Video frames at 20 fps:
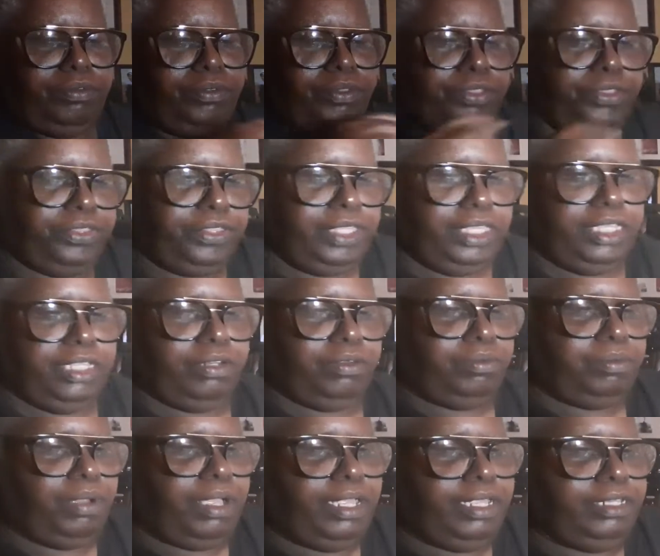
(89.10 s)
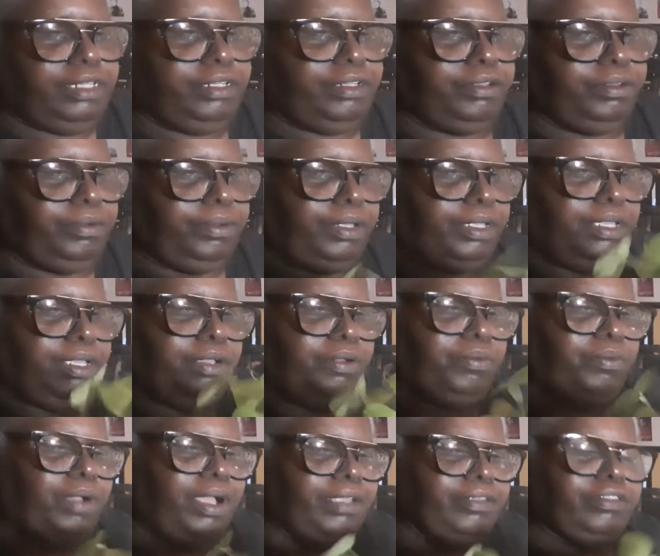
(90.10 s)
thin, or
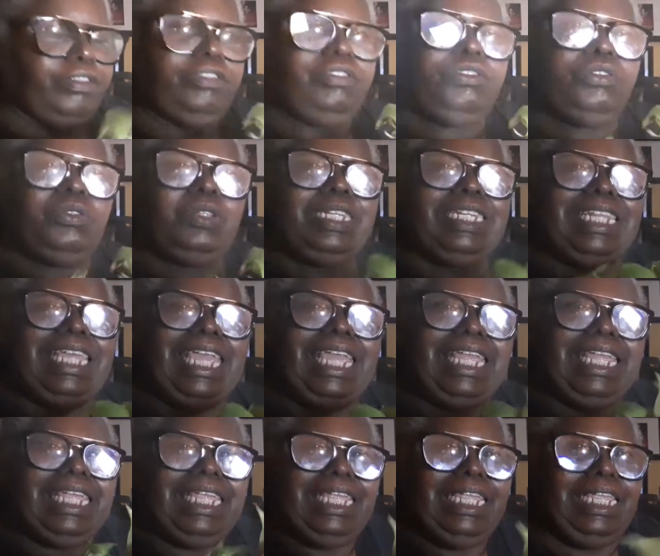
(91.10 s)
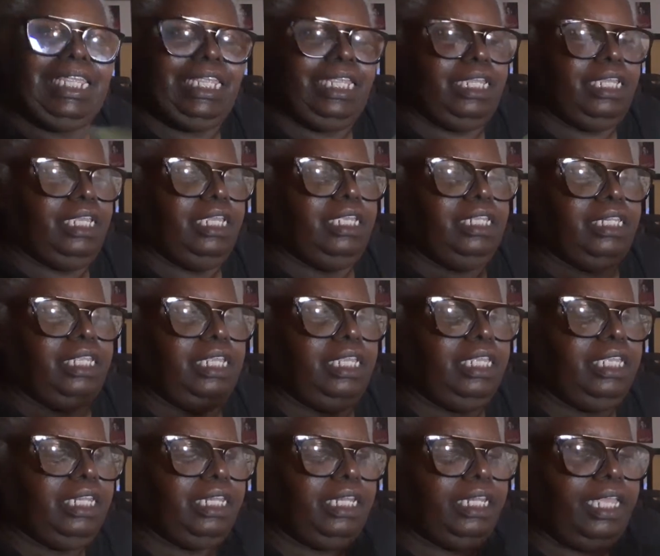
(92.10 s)
why is it so leggy? They
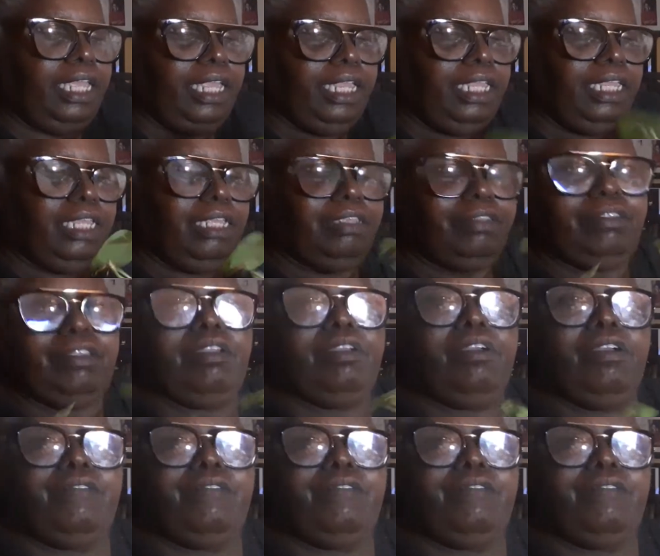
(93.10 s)
get leggy because they are